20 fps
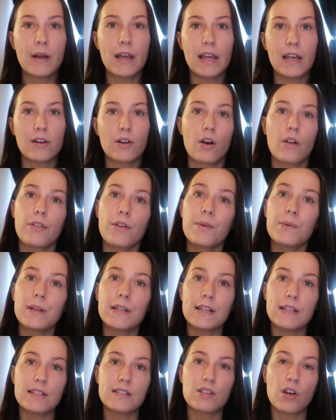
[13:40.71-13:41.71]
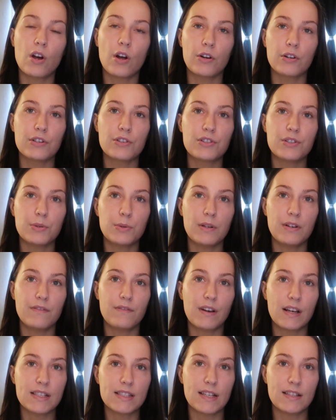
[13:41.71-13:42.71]
And although it is harder to
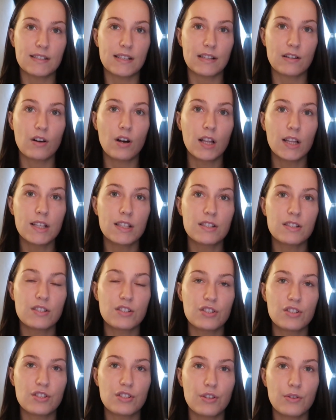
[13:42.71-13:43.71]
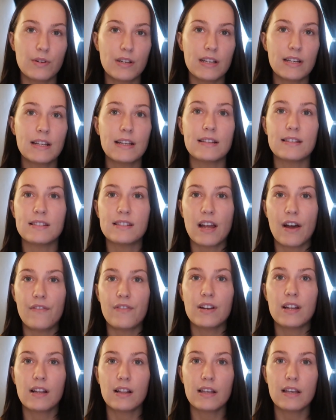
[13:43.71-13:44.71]
invest as a college student, it's
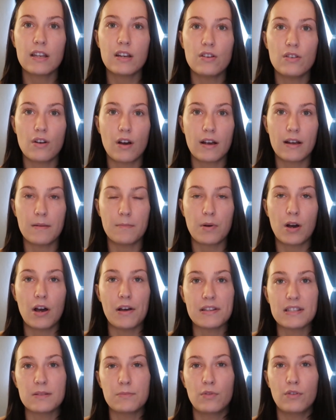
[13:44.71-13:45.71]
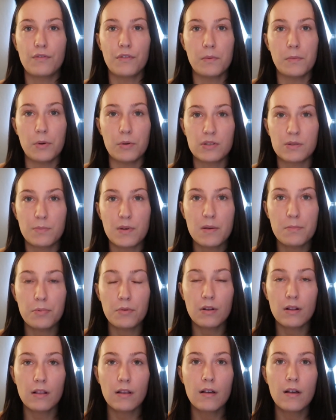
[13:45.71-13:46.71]
definitely not impossible for most
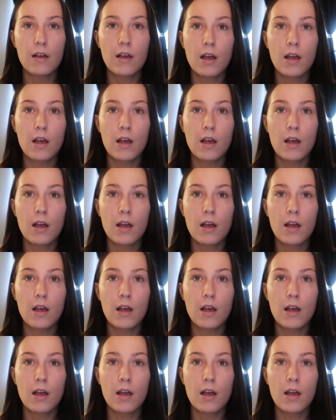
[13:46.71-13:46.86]
people.